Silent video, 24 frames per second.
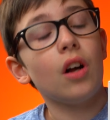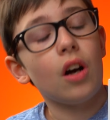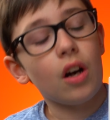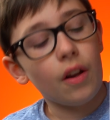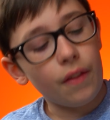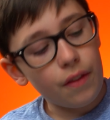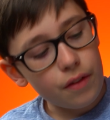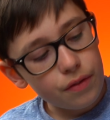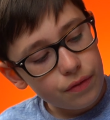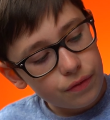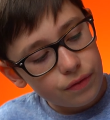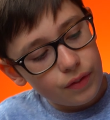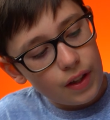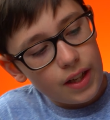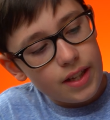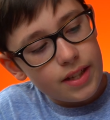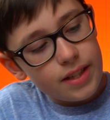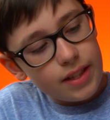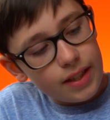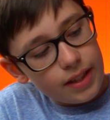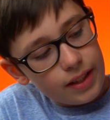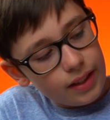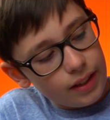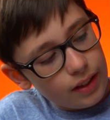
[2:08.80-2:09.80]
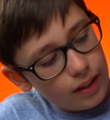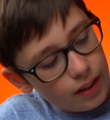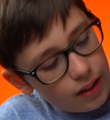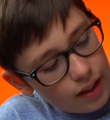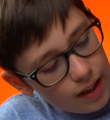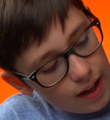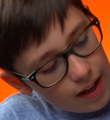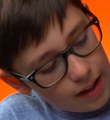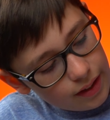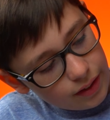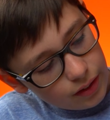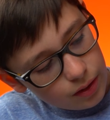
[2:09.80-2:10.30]
on the front here,
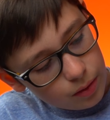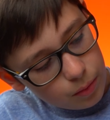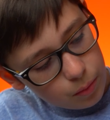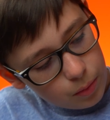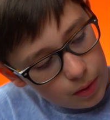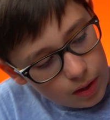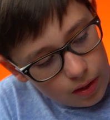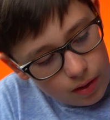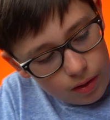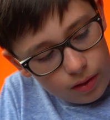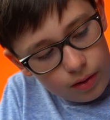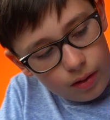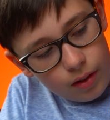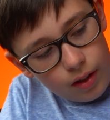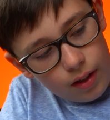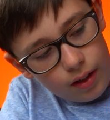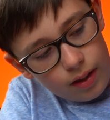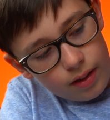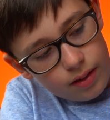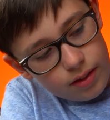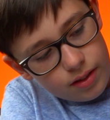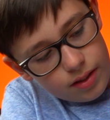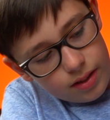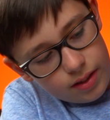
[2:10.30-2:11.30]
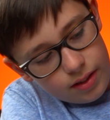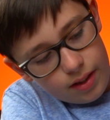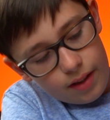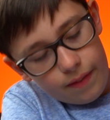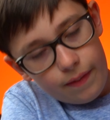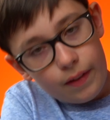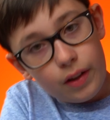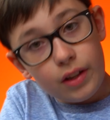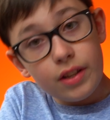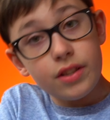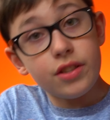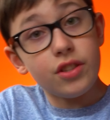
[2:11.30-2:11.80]
and we'll see
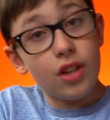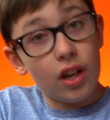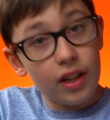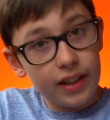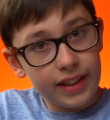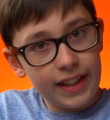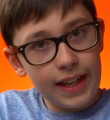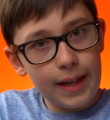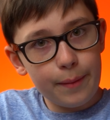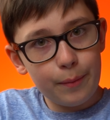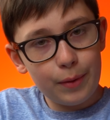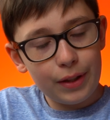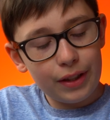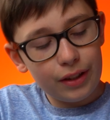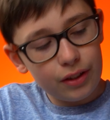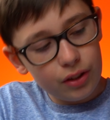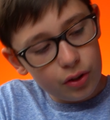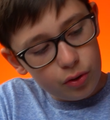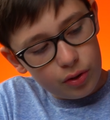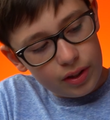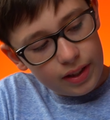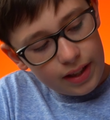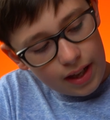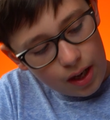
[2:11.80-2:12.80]
that there is not a camera included.